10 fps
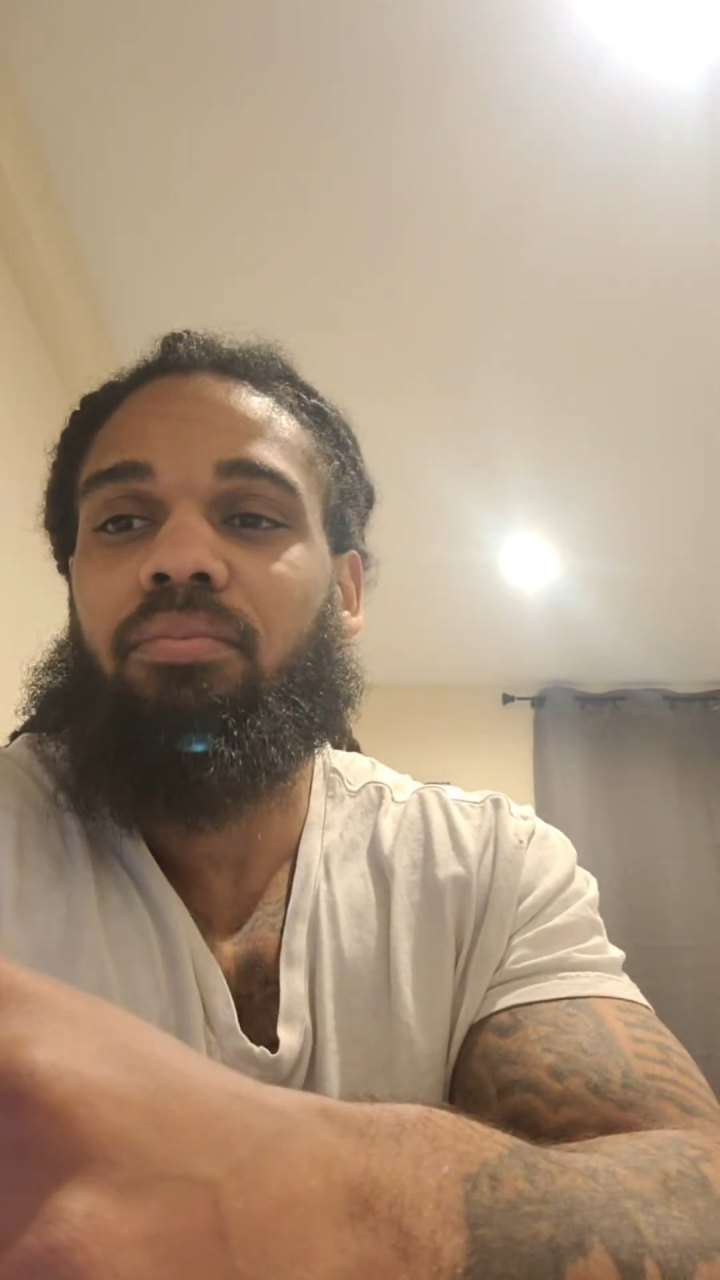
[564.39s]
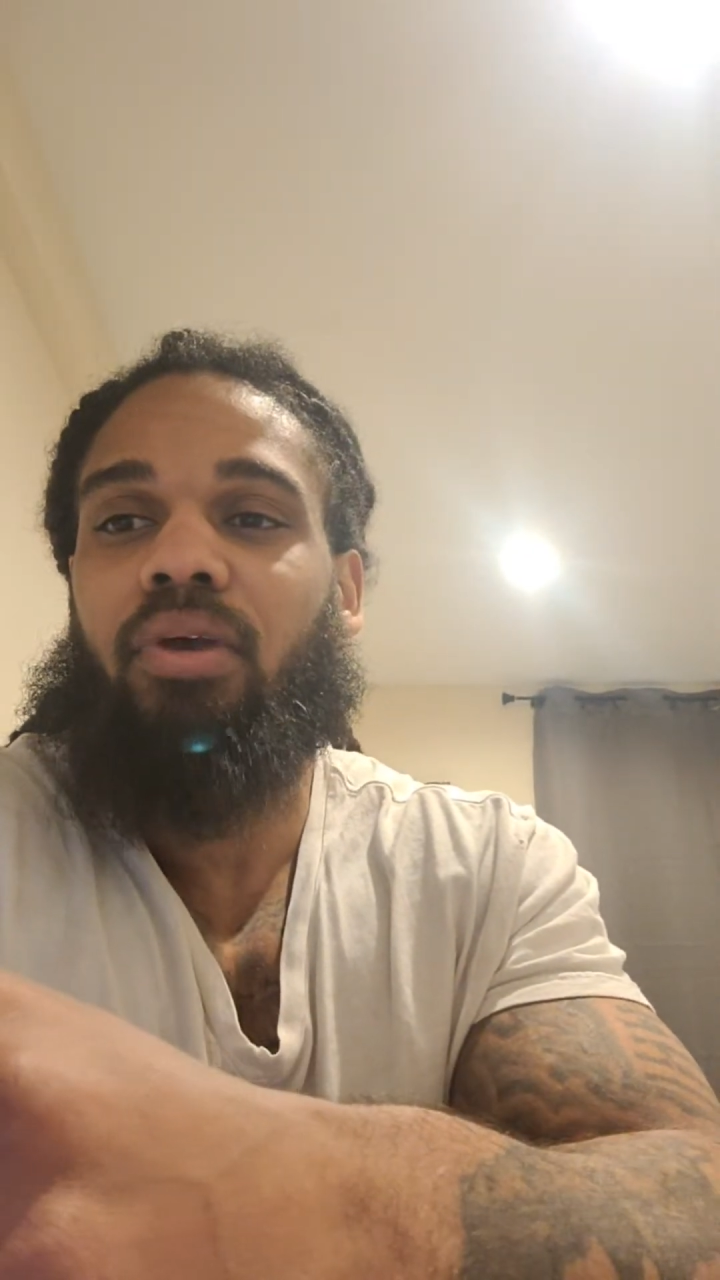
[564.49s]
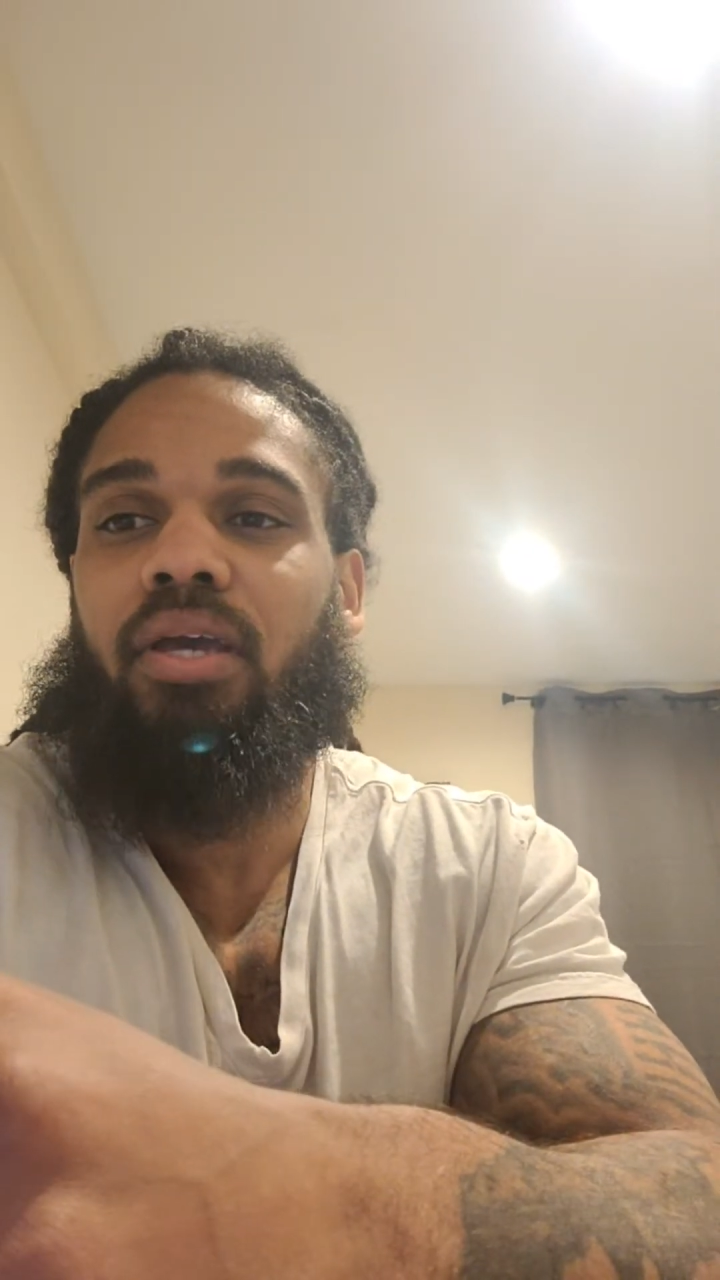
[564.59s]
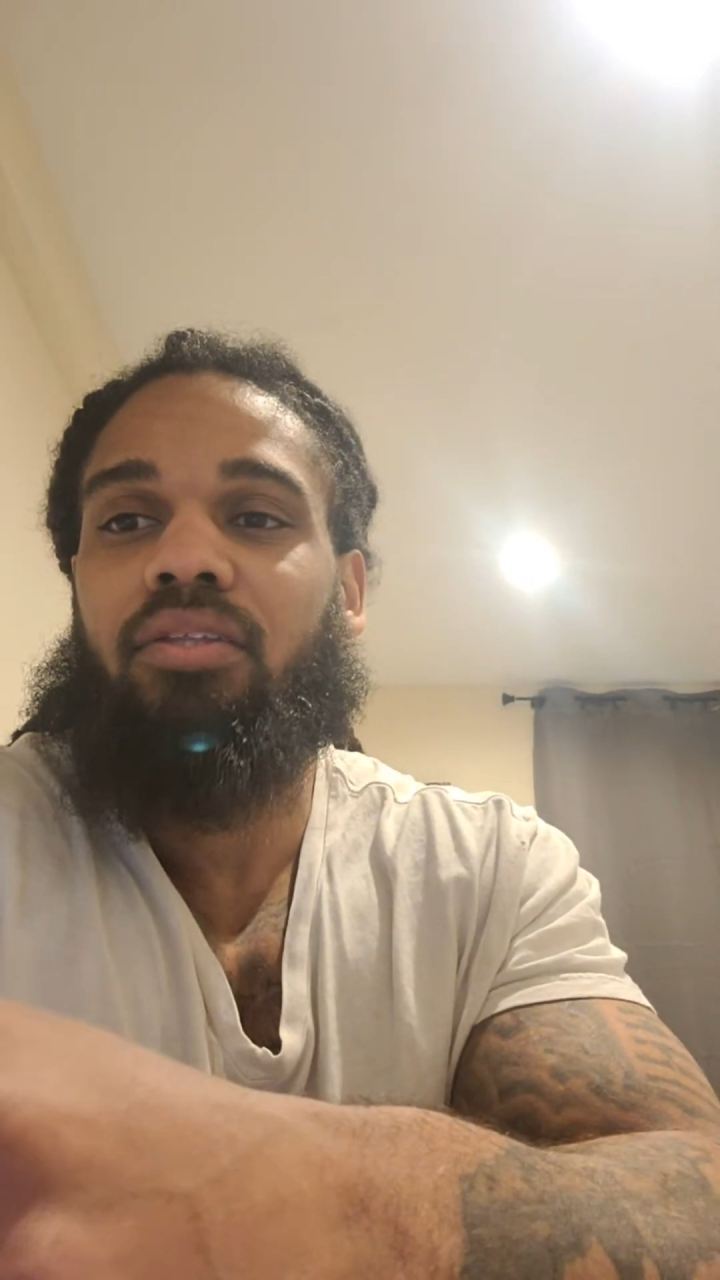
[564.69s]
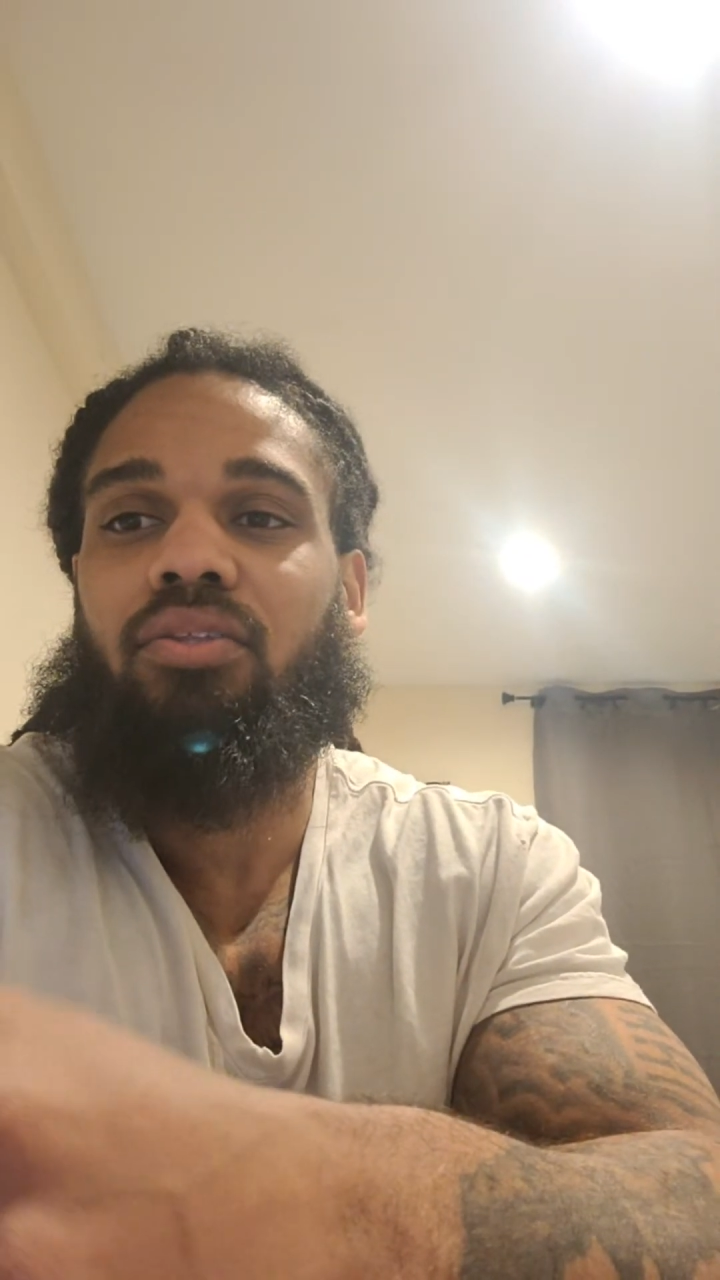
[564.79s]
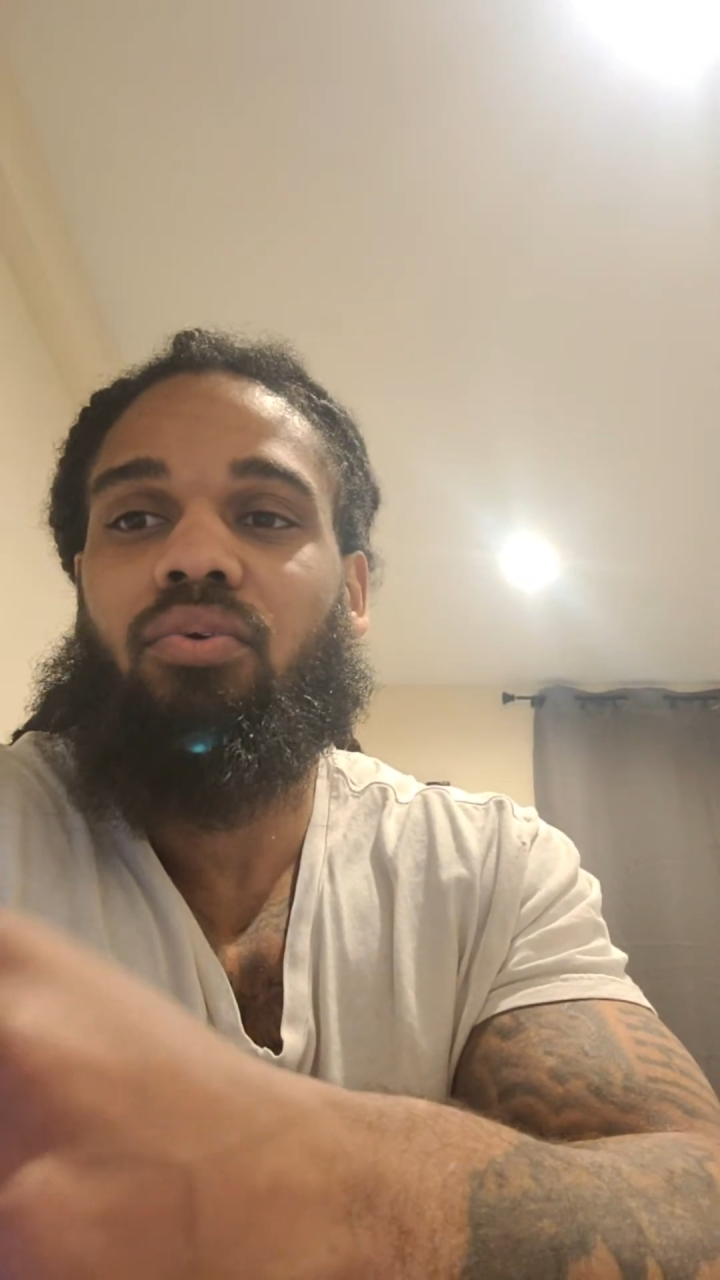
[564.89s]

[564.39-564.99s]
right,